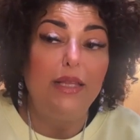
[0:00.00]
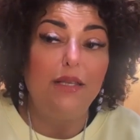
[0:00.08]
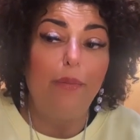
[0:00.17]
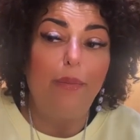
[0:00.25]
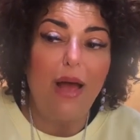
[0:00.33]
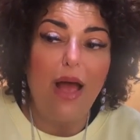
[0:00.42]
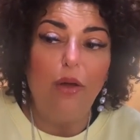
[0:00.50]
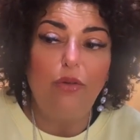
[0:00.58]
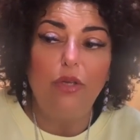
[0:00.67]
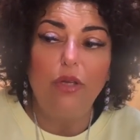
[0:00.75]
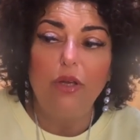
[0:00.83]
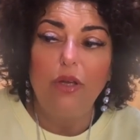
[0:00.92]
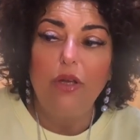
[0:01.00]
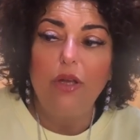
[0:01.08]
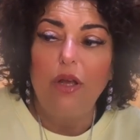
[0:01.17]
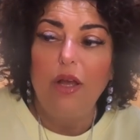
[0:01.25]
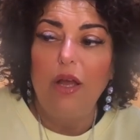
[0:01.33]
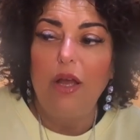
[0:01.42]
it's about
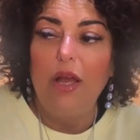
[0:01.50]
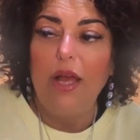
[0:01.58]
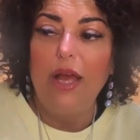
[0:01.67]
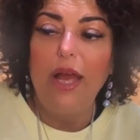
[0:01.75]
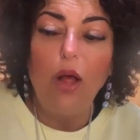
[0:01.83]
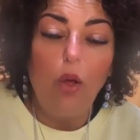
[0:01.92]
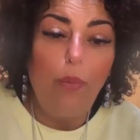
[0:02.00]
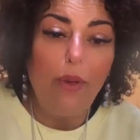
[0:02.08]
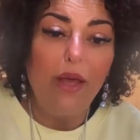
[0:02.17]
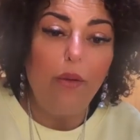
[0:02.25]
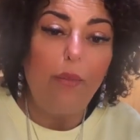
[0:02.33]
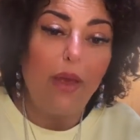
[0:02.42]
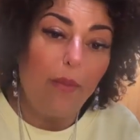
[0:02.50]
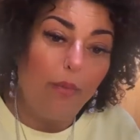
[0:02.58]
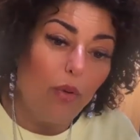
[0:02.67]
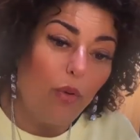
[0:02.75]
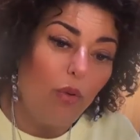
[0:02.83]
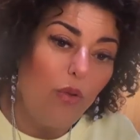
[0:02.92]
helping
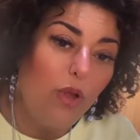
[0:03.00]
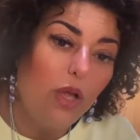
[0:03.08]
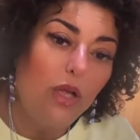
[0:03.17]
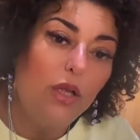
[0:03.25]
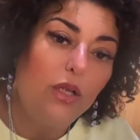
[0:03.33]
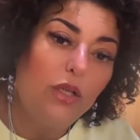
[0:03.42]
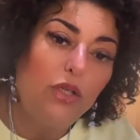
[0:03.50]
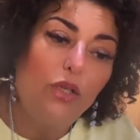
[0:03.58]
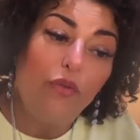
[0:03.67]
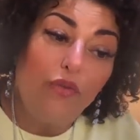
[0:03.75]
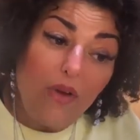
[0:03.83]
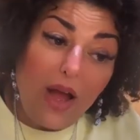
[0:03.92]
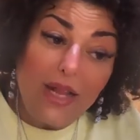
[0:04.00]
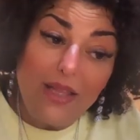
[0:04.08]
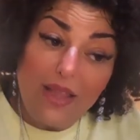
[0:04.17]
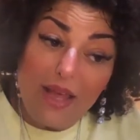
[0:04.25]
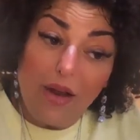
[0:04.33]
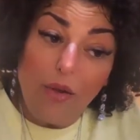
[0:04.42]
people to
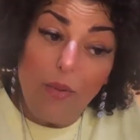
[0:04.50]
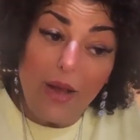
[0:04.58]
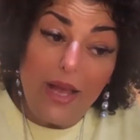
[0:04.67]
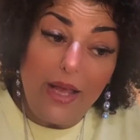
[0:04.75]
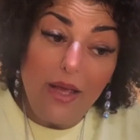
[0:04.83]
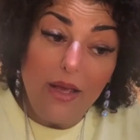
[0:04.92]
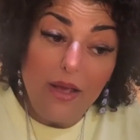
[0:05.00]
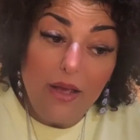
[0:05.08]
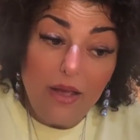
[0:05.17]
find their way,